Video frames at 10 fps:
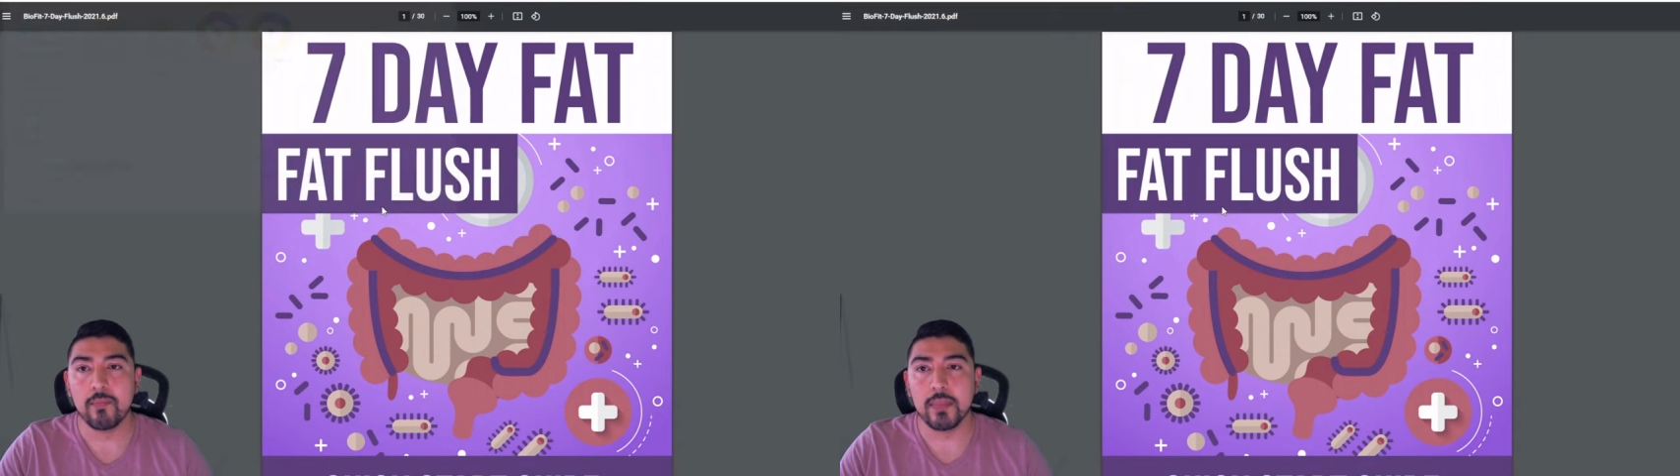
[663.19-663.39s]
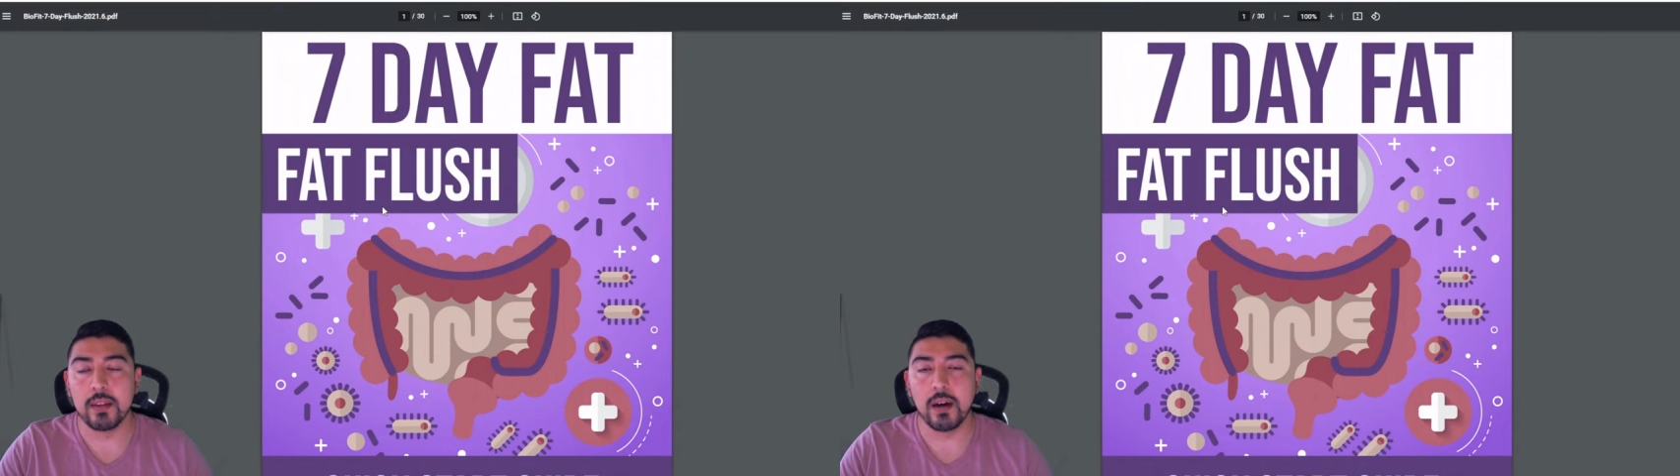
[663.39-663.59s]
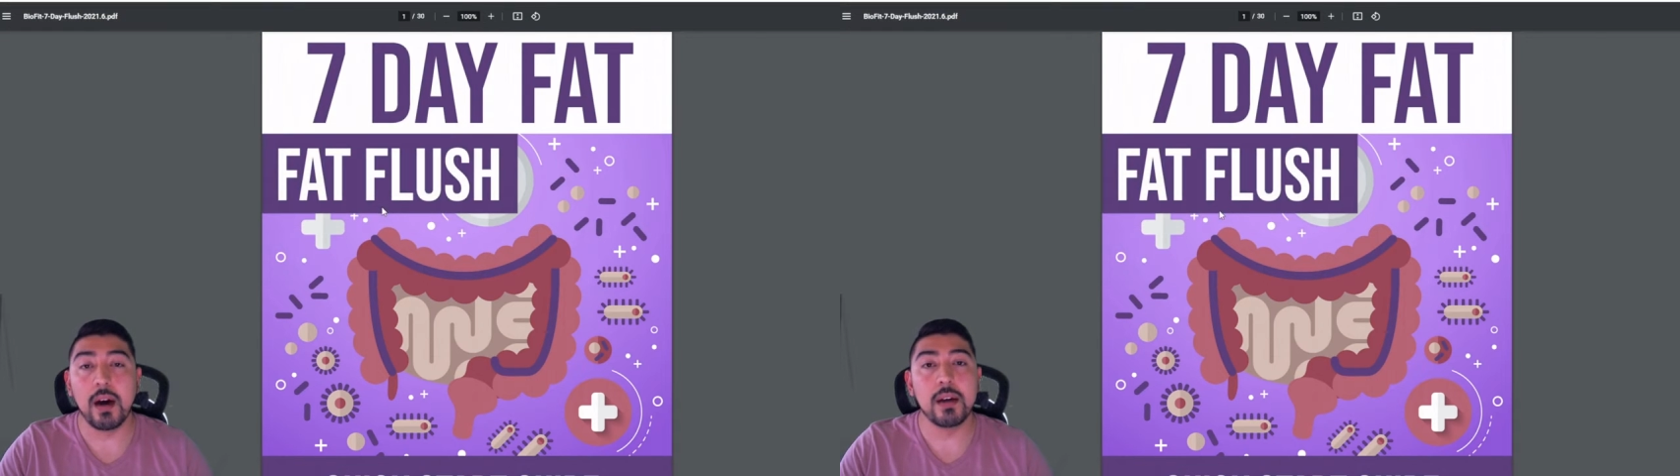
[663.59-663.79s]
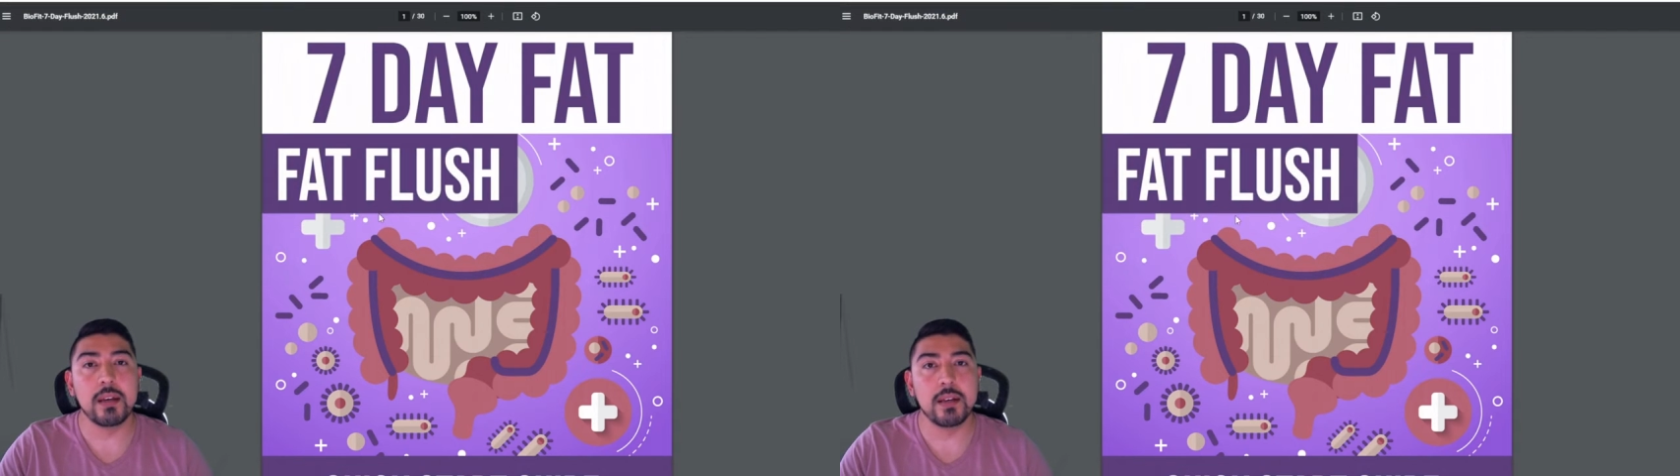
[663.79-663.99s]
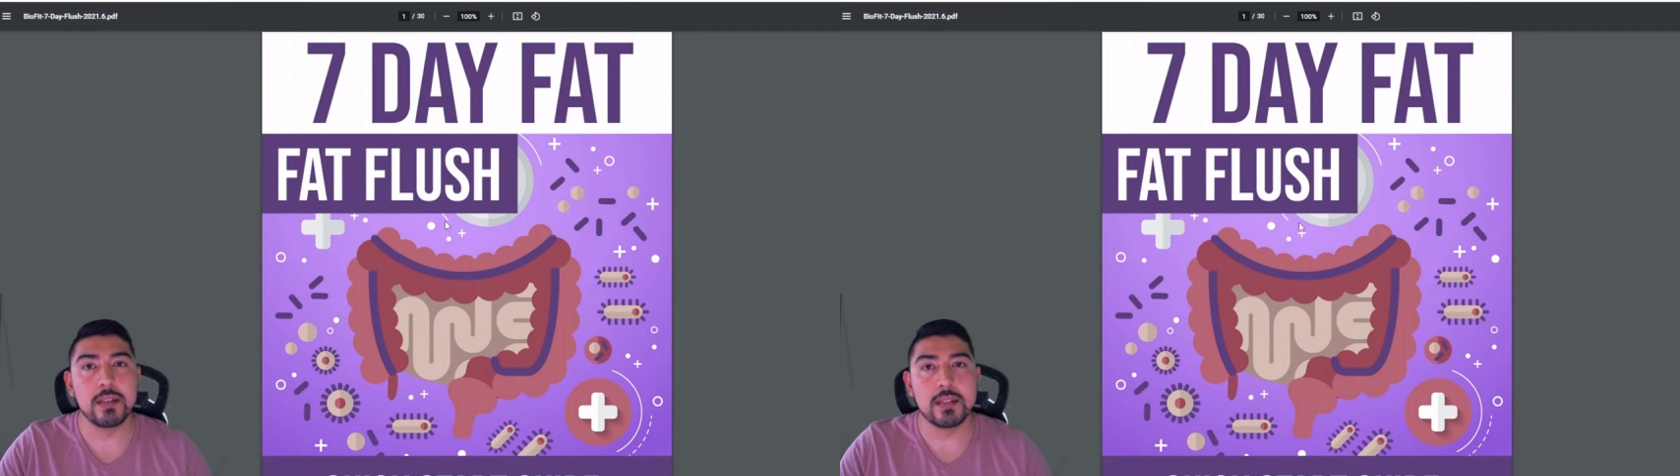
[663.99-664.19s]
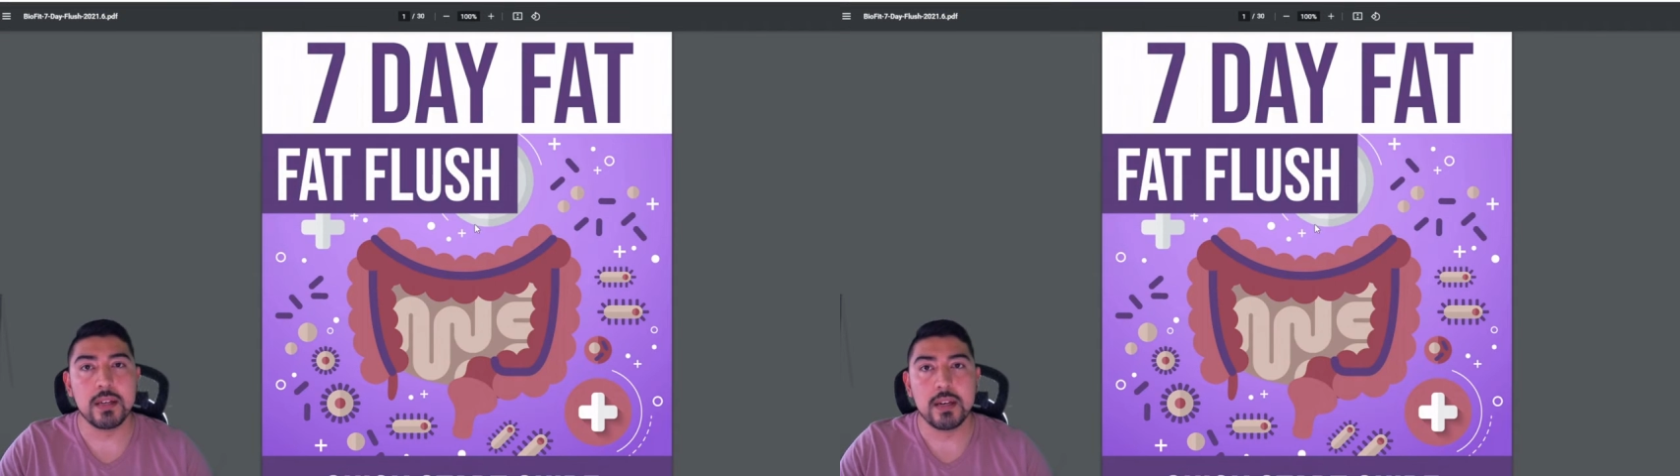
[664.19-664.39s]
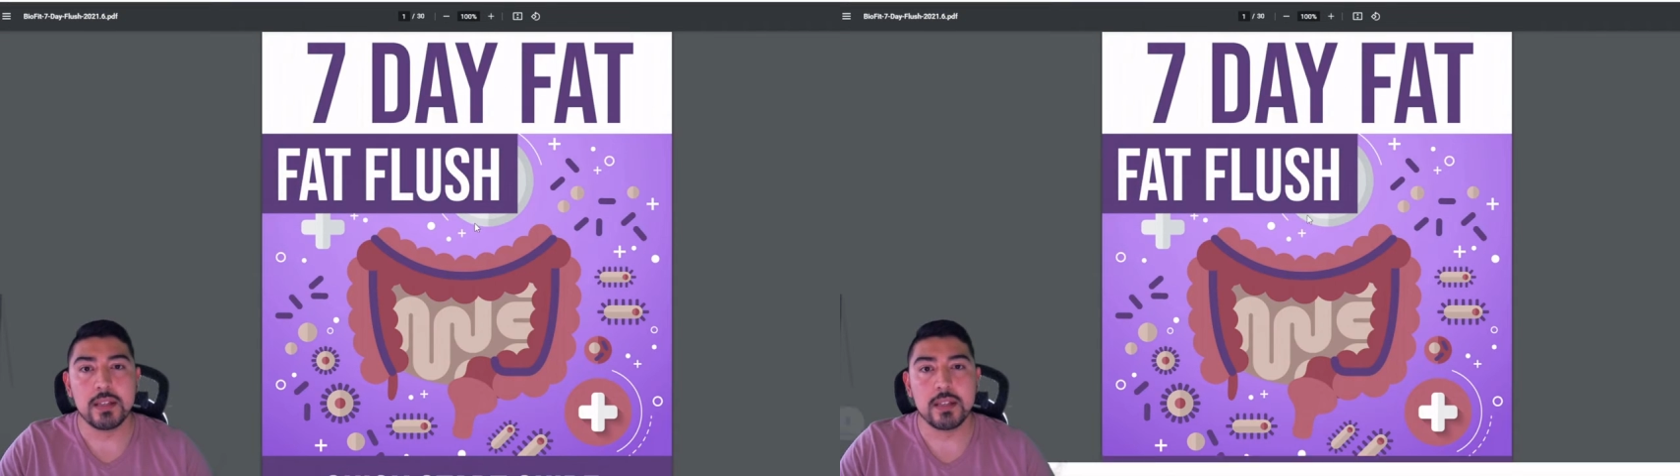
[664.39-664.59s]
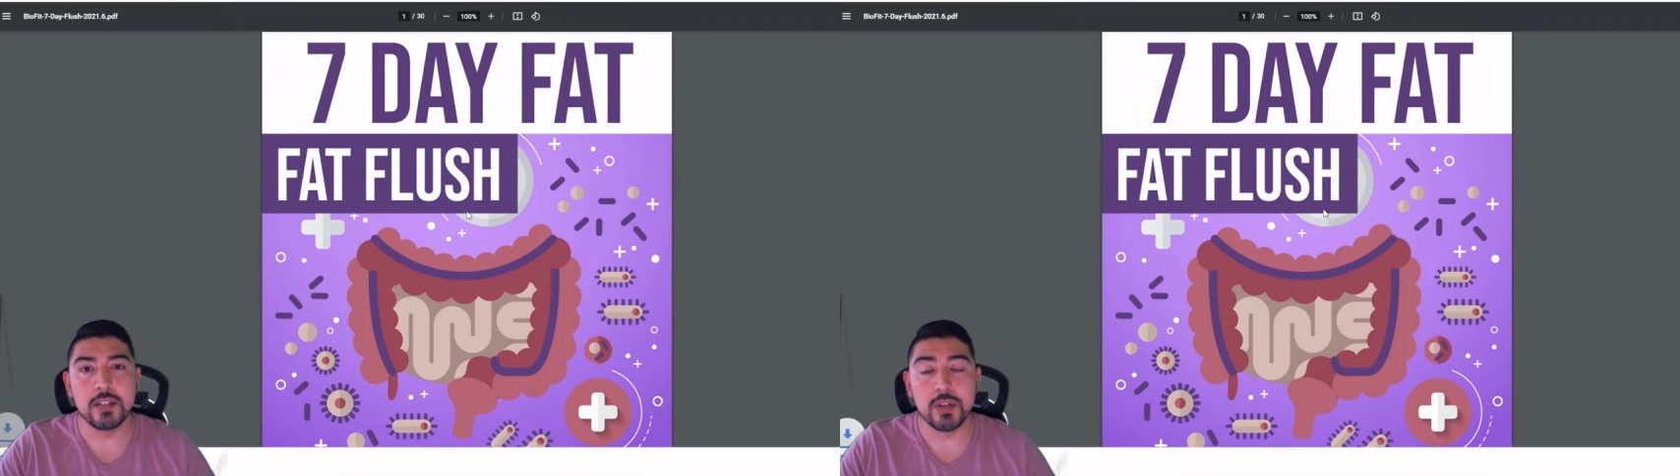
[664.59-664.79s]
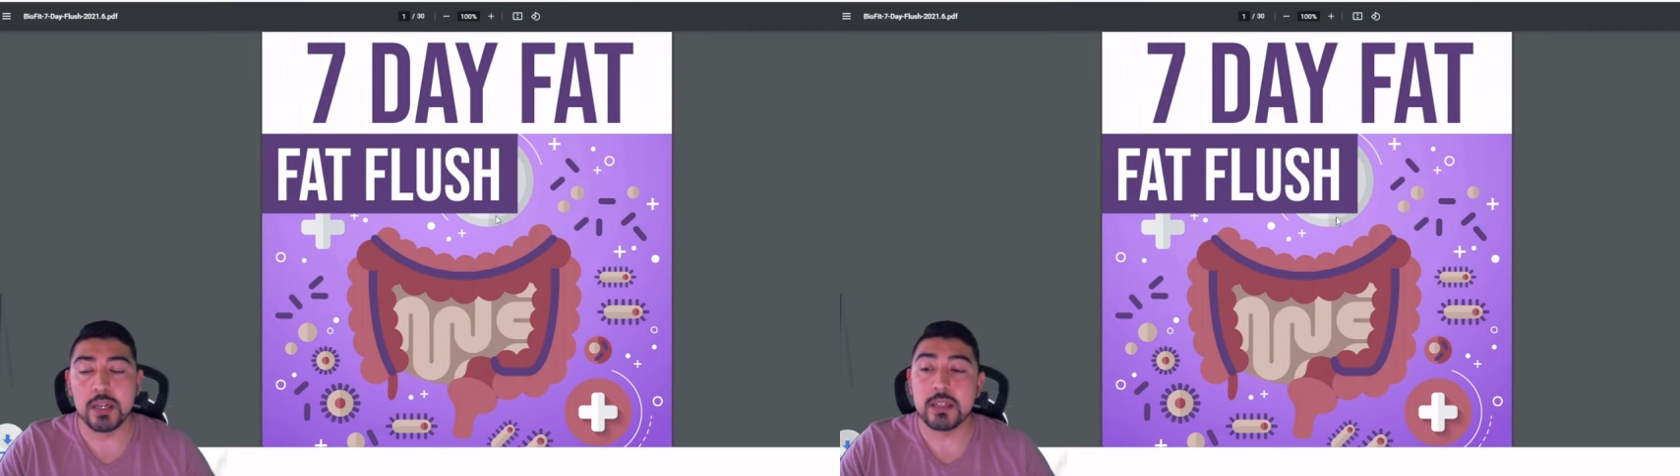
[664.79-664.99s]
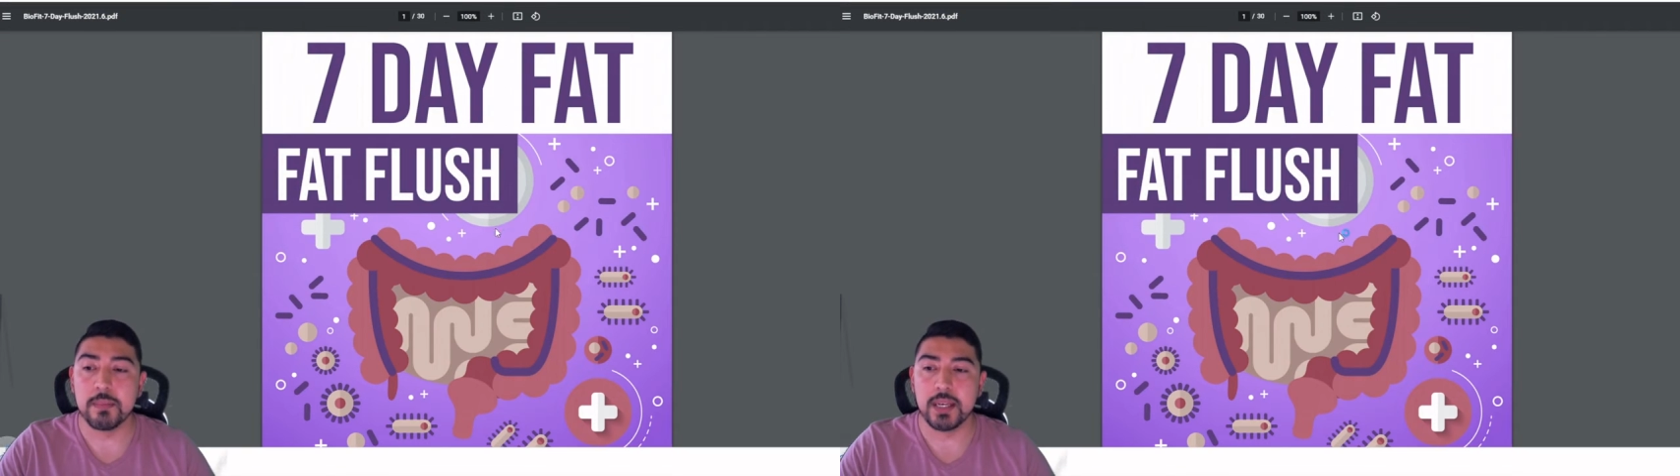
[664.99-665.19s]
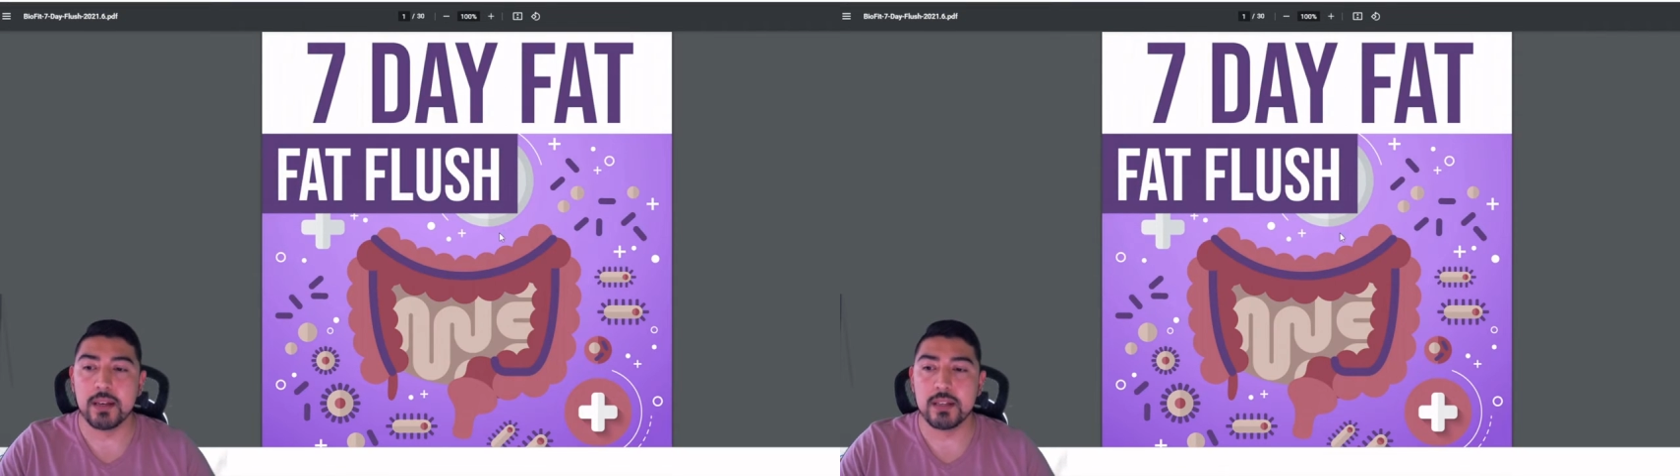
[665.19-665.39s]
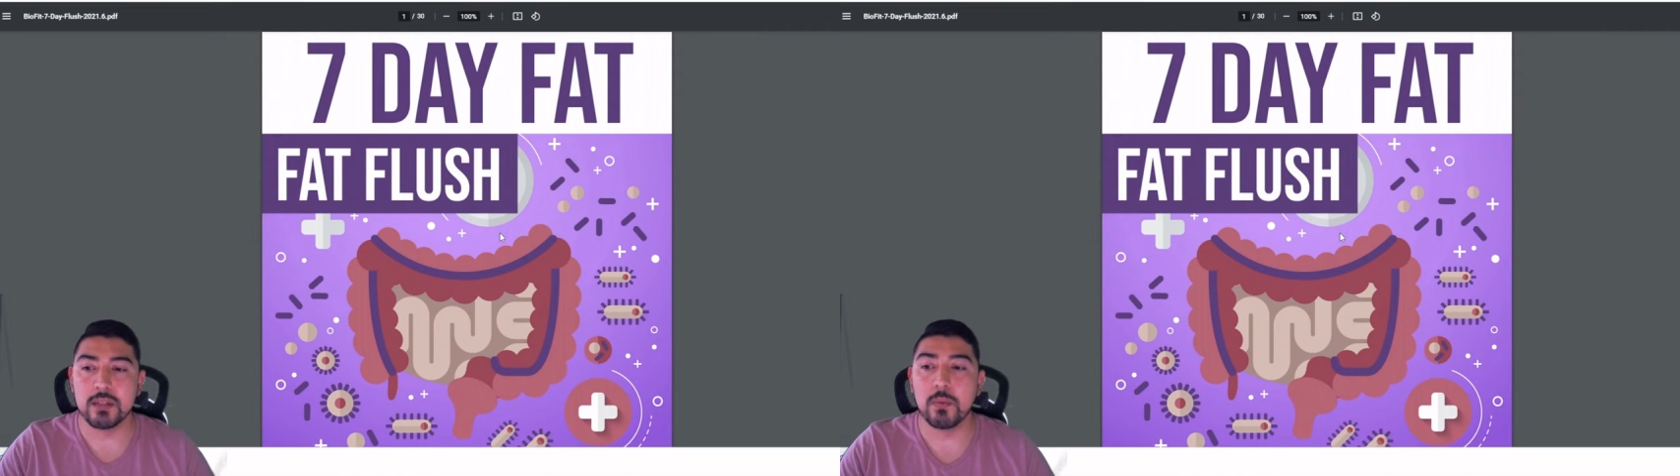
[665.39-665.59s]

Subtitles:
the audience to trust me and to